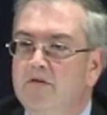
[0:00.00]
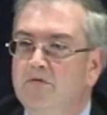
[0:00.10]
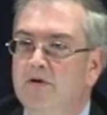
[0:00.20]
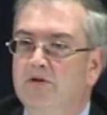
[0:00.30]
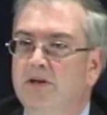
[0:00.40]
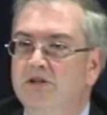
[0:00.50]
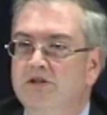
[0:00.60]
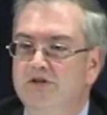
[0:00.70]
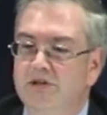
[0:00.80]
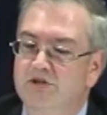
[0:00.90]
federal
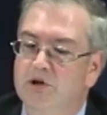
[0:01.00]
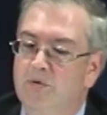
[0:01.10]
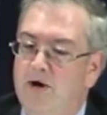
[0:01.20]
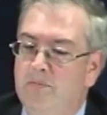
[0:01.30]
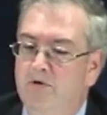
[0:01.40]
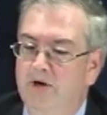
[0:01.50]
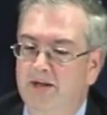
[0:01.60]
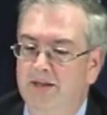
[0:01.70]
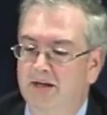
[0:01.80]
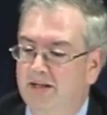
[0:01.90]
agencies are
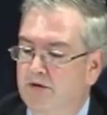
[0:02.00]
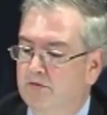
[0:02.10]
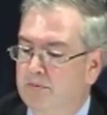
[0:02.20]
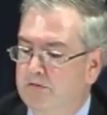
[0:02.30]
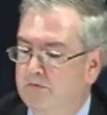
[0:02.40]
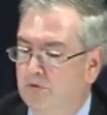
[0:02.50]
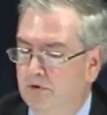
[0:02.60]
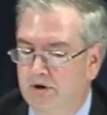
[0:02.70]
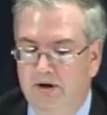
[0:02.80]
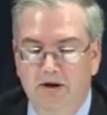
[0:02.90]
cooperating like never
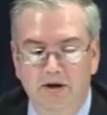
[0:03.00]
before.